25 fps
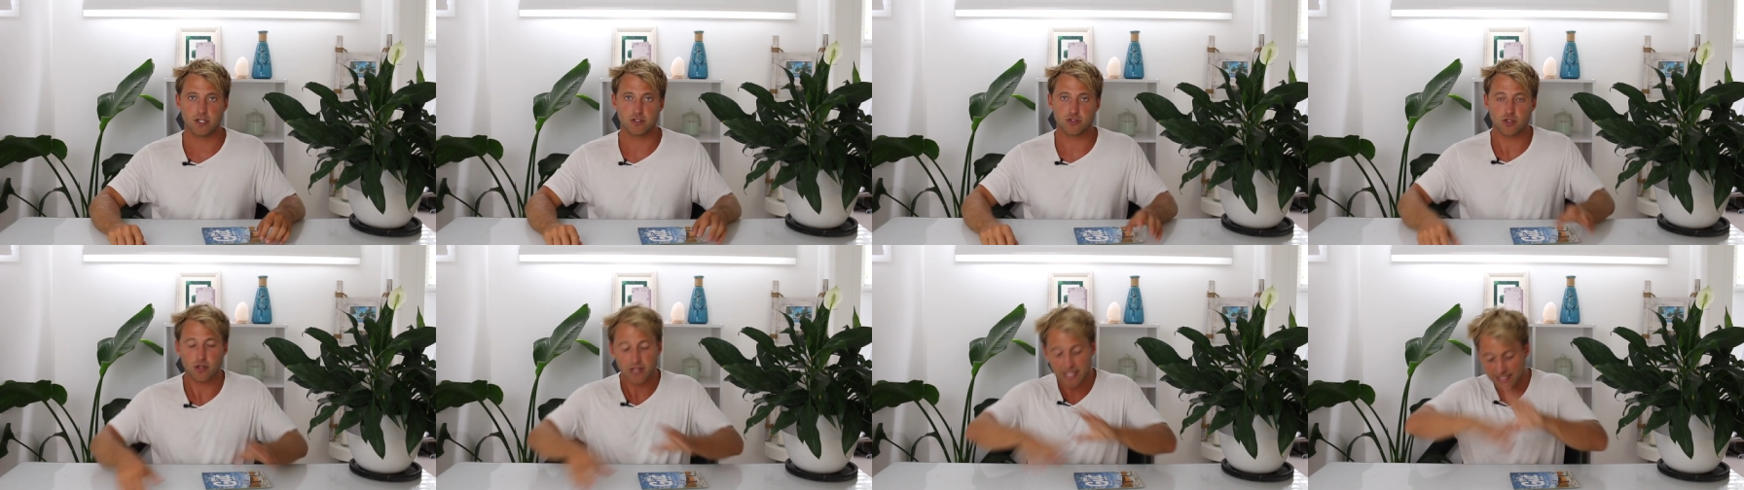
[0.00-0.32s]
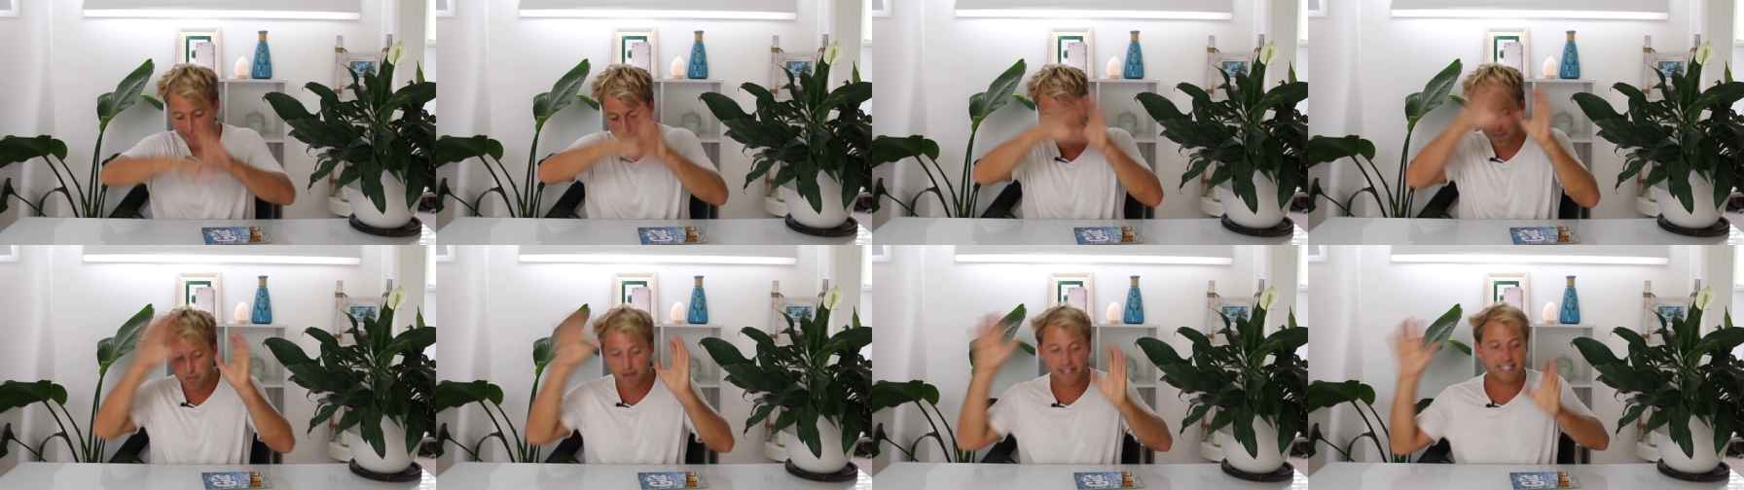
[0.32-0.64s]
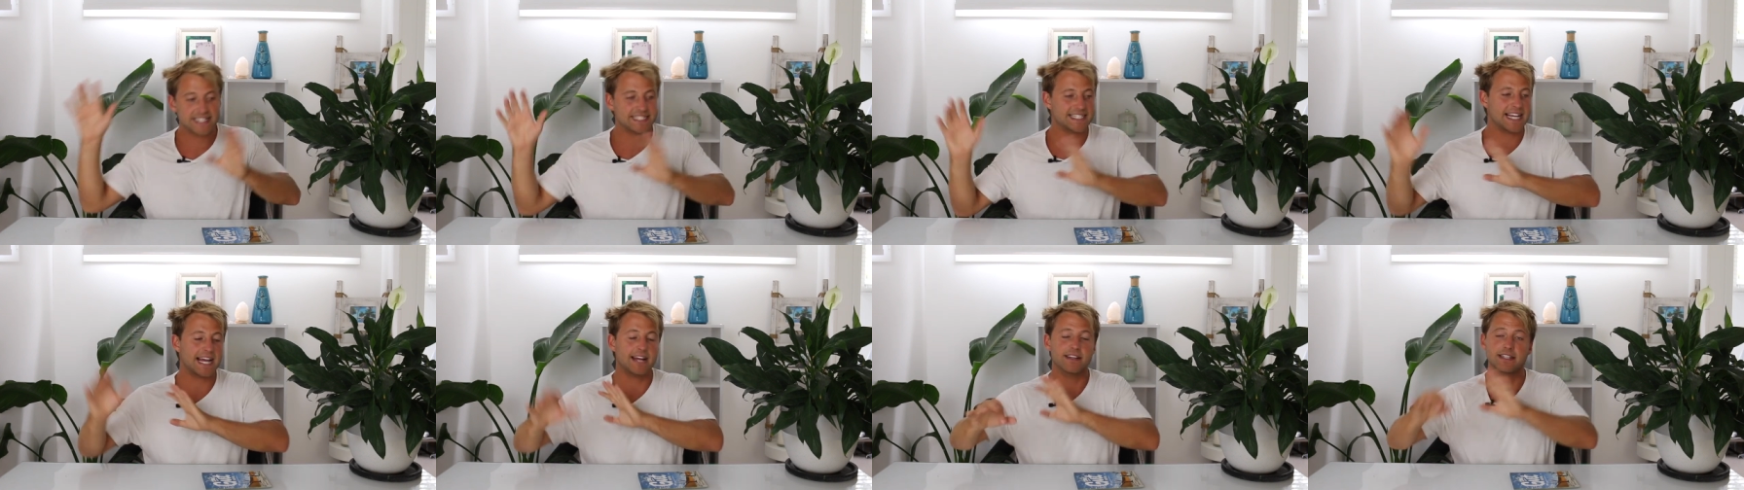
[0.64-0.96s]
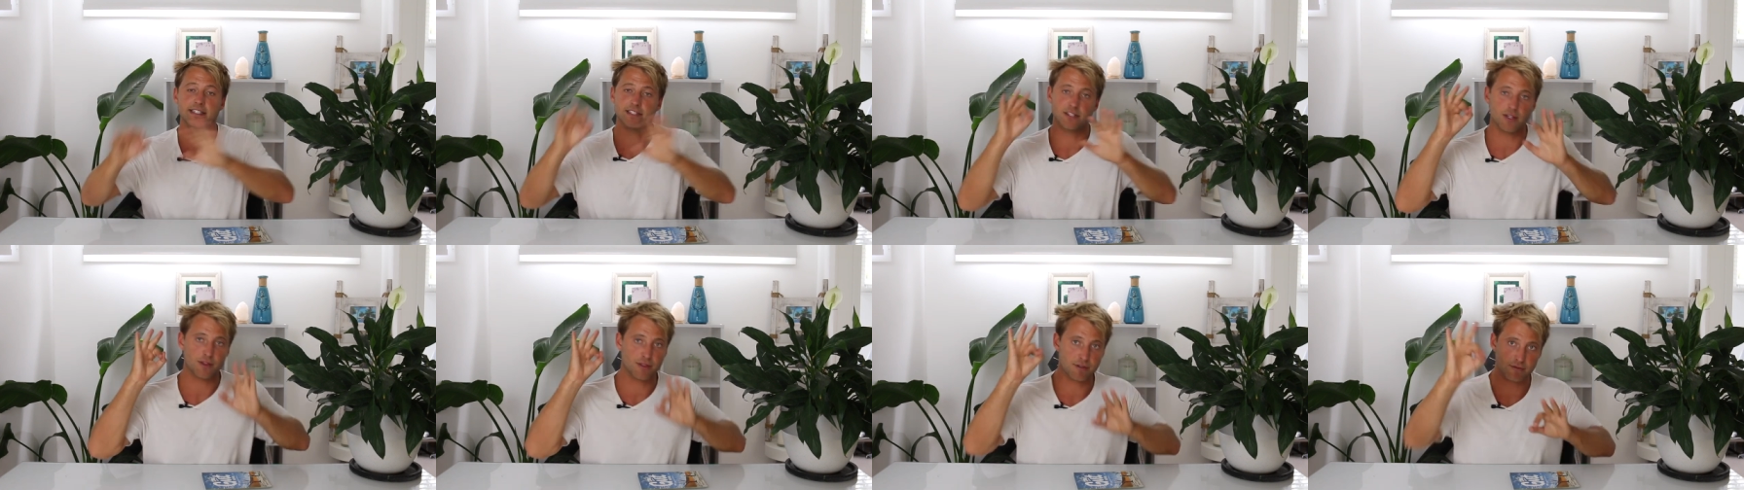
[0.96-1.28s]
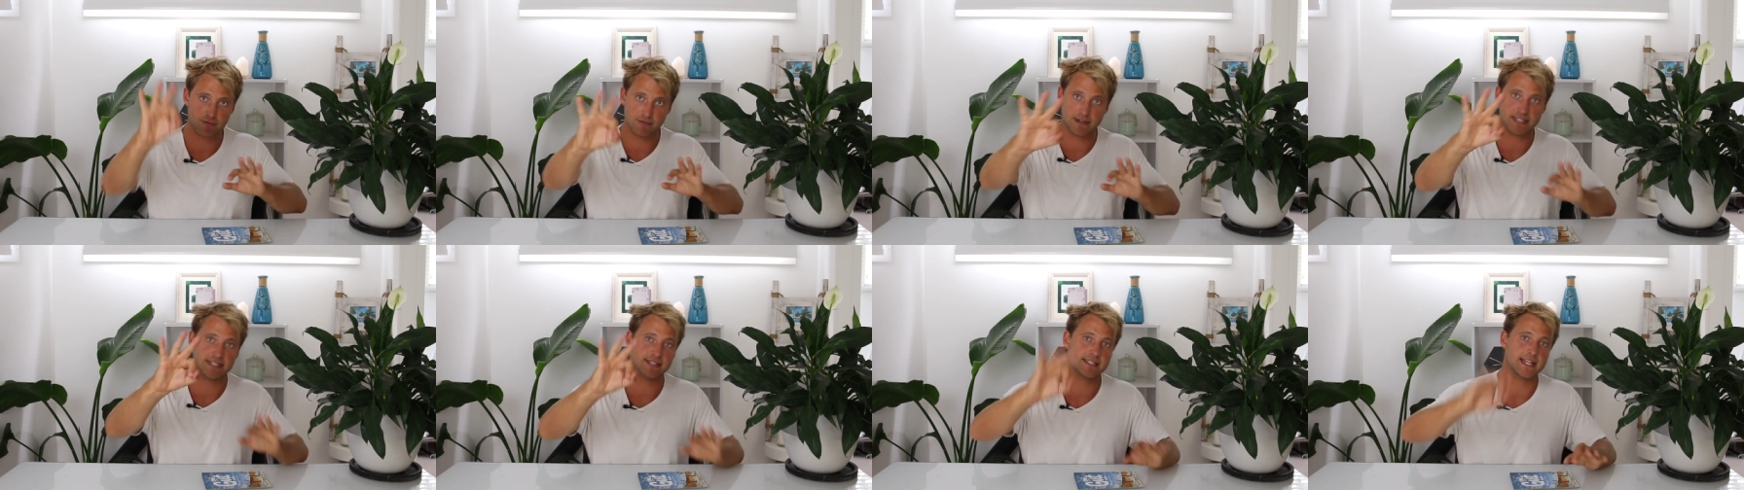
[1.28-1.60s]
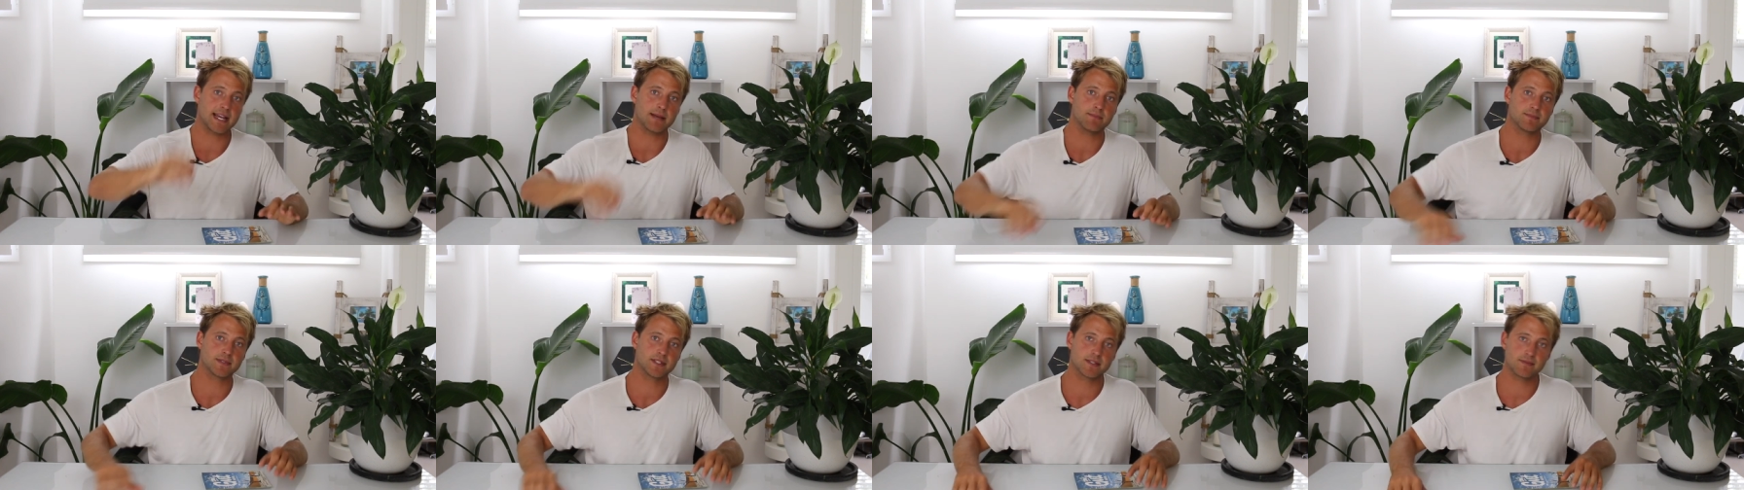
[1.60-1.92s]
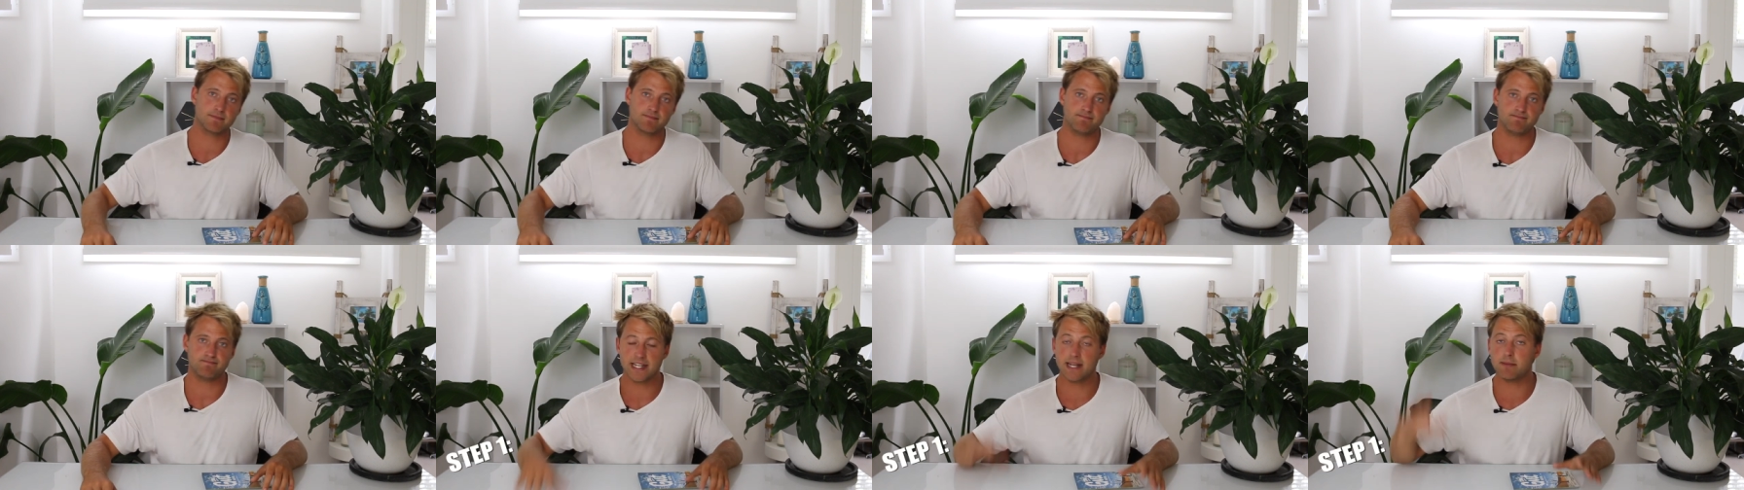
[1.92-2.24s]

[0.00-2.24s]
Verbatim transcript: So let's break it down into three steps.